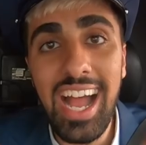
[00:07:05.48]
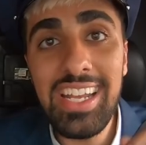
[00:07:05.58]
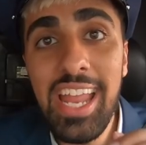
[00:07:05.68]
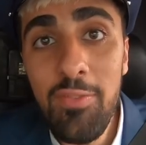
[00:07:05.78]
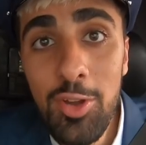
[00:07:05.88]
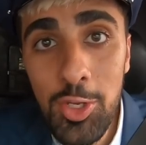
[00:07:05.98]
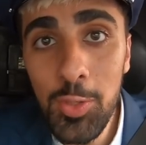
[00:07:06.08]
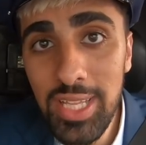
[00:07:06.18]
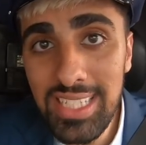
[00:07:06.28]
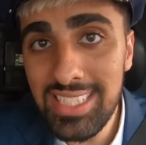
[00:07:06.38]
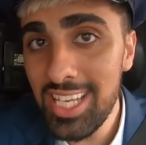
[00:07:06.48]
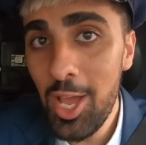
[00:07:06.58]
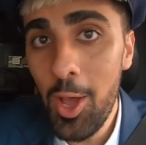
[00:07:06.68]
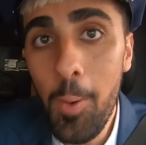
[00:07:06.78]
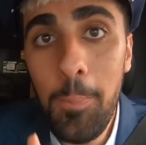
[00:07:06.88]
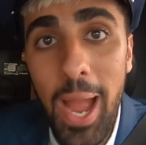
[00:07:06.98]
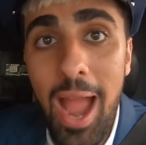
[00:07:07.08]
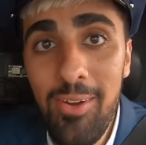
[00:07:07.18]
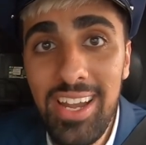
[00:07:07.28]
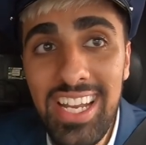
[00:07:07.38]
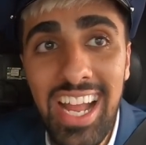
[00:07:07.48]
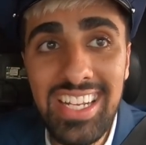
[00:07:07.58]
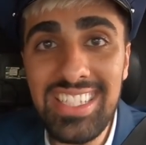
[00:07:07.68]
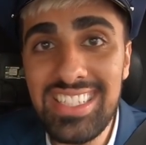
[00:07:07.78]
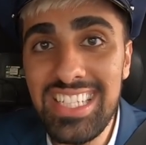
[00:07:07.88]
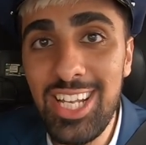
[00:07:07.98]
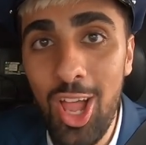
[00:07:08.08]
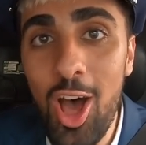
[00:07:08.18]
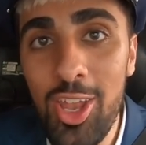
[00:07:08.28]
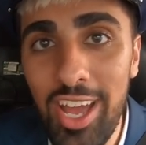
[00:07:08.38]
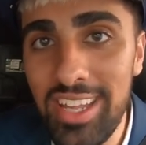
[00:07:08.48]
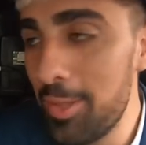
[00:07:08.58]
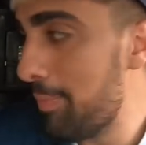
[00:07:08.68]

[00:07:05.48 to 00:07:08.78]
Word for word: I never knew this. Apparently, I can see Lana in the